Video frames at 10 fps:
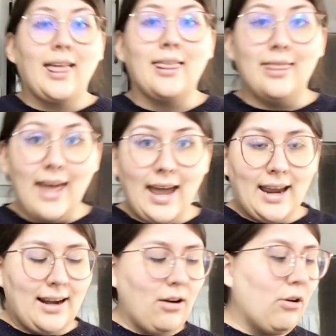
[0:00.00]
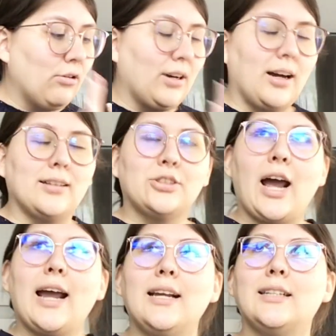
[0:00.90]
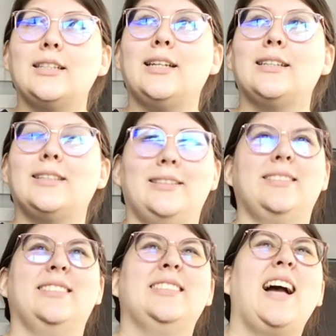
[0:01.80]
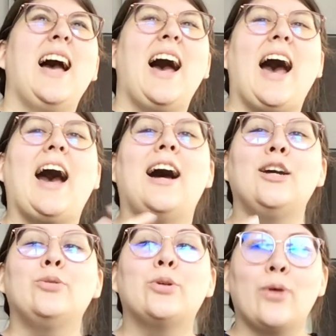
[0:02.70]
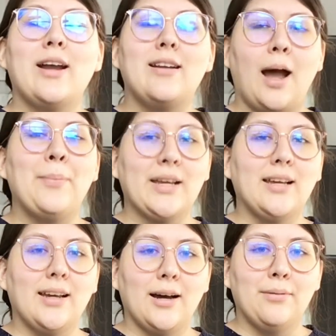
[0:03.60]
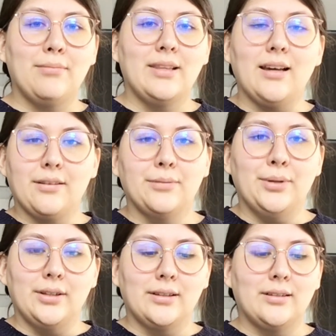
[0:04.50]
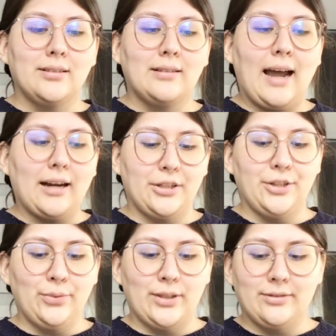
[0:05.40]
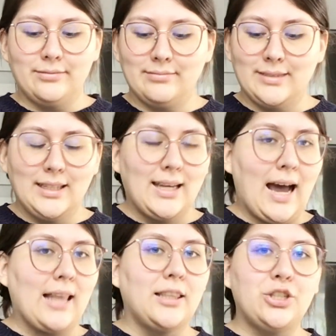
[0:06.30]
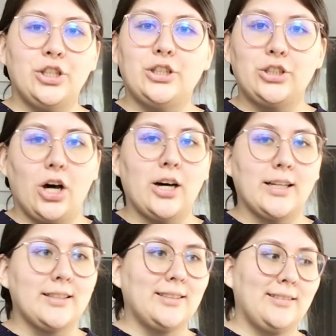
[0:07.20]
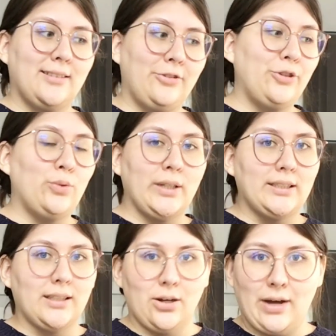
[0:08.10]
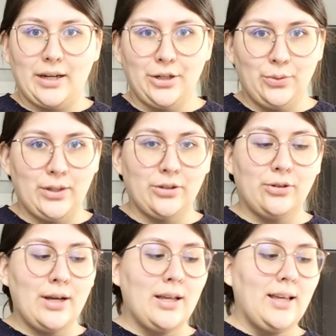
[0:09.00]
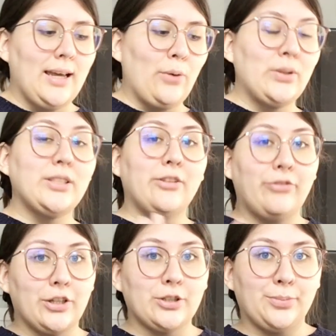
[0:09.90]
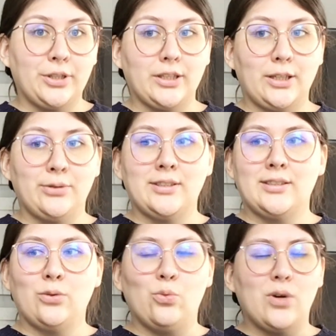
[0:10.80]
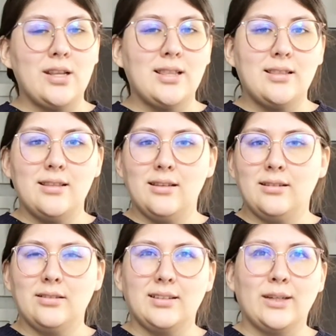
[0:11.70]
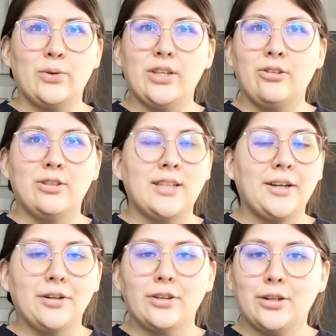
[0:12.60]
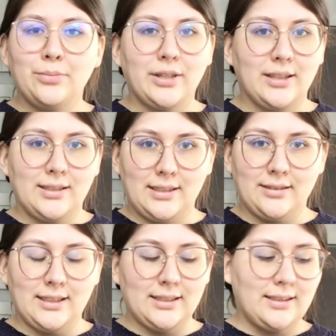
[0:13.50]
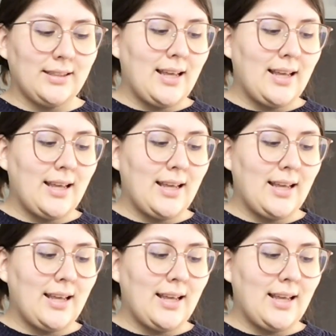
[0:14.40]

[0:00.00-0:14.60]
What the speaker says: Then, oh gosh, I regret not picking up the other book at Goodwill. I legit saw it a few weeks ago at Goodwill. It wasn't the first book. It was one of like either the second or third book in the series.